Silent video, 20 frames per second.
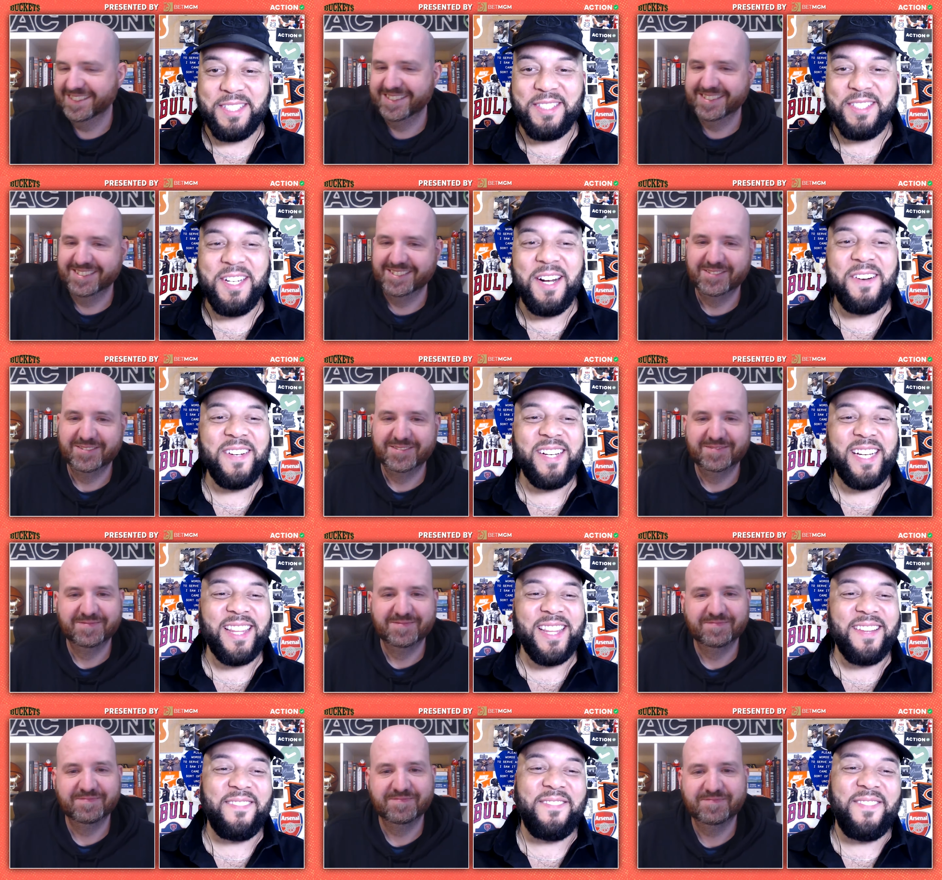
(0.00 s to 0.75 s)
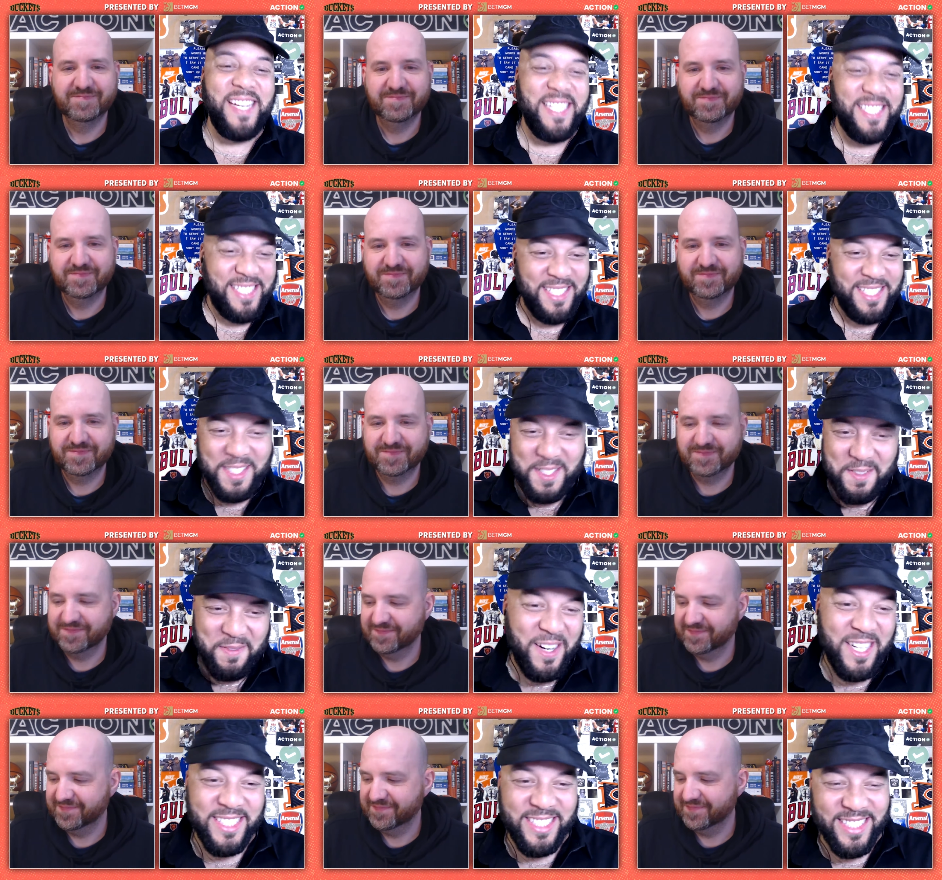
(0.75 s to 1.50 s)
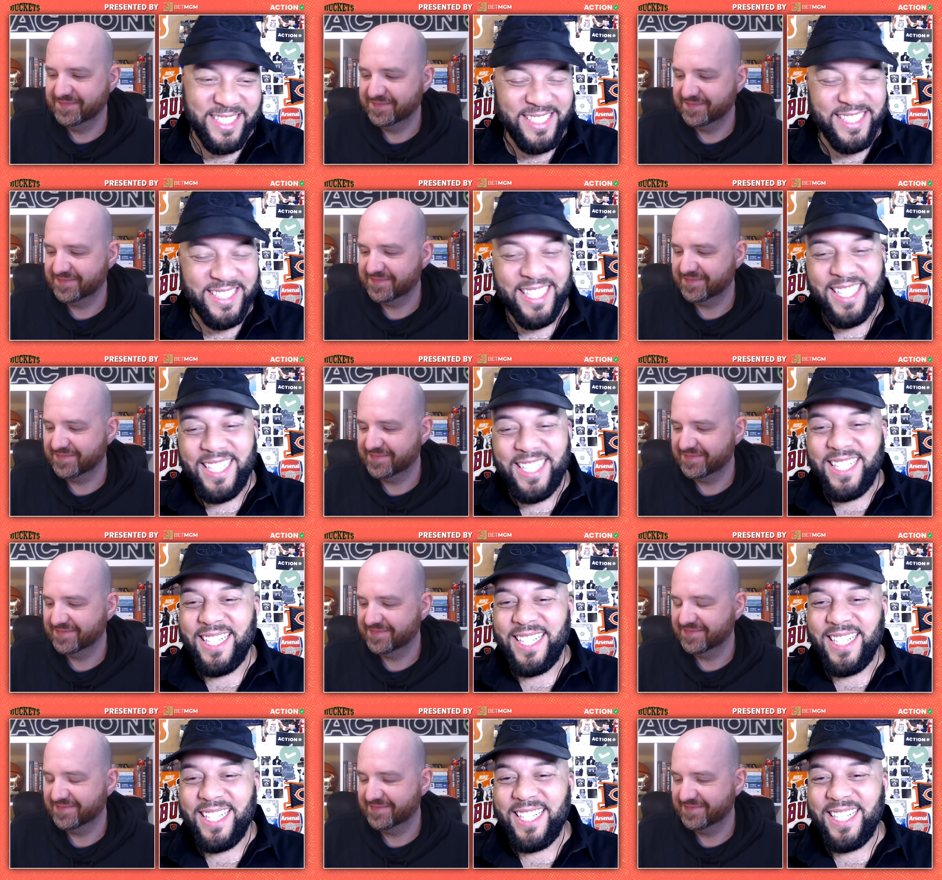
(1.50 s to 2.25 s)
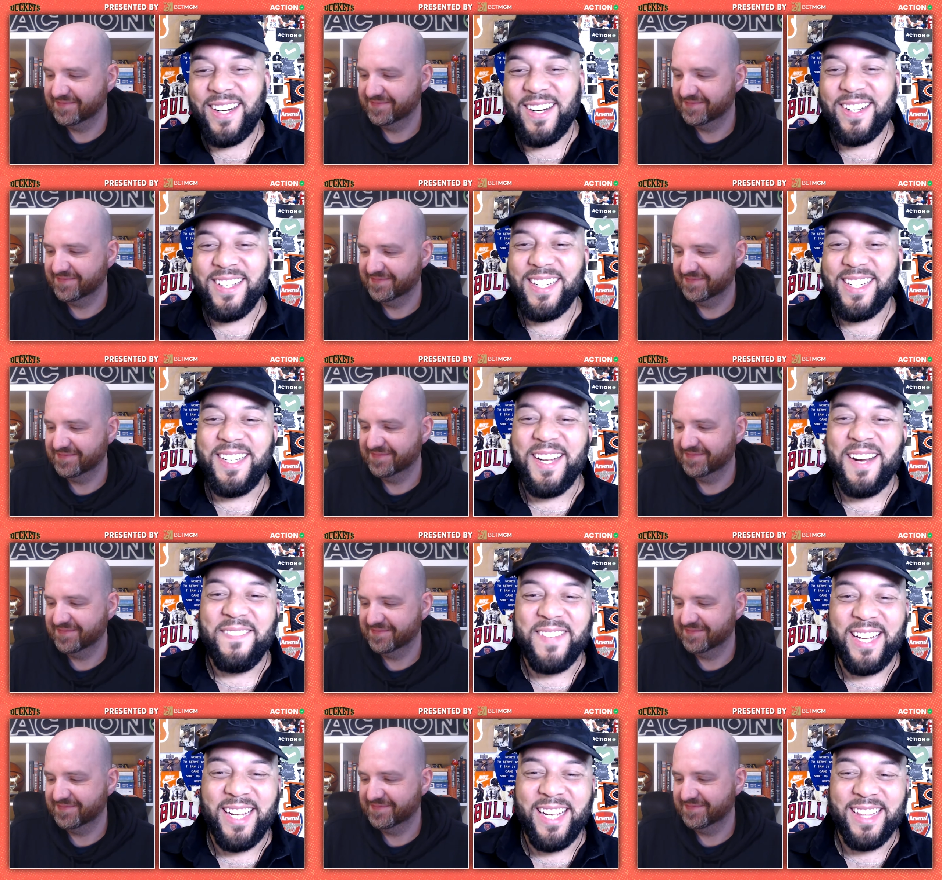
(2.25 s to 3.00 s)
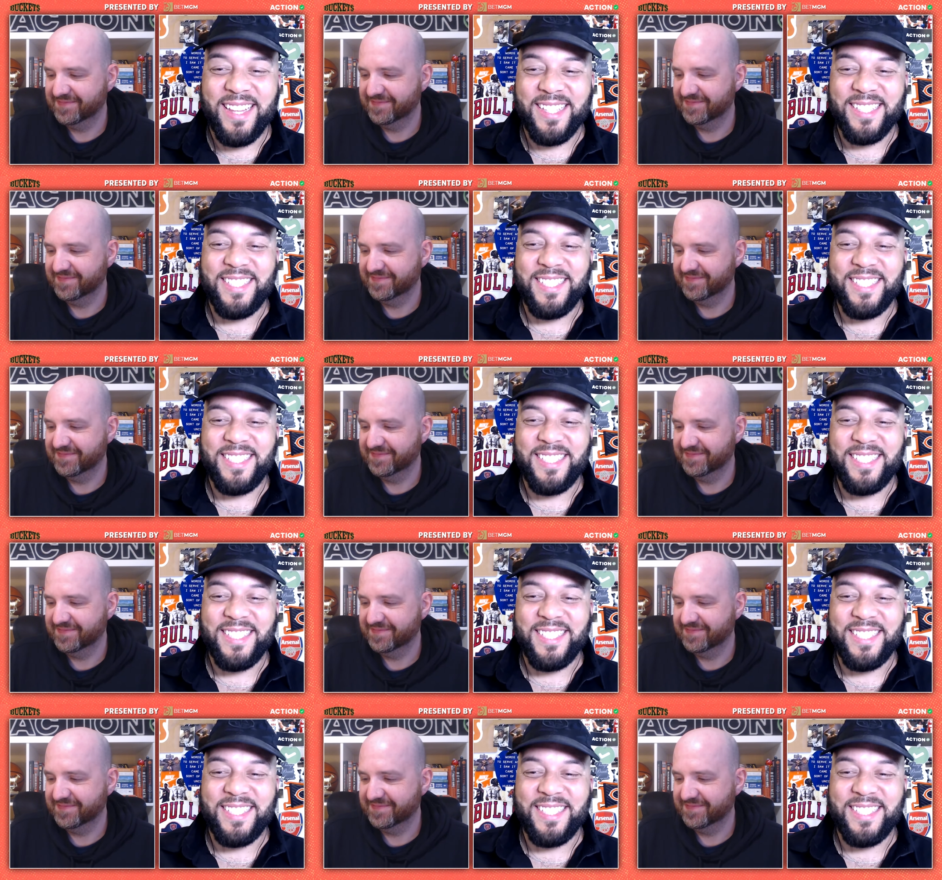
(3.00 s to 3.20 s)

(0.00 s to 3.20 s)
Speaker 1: you don't get the facial expressions. It's hard enough to get the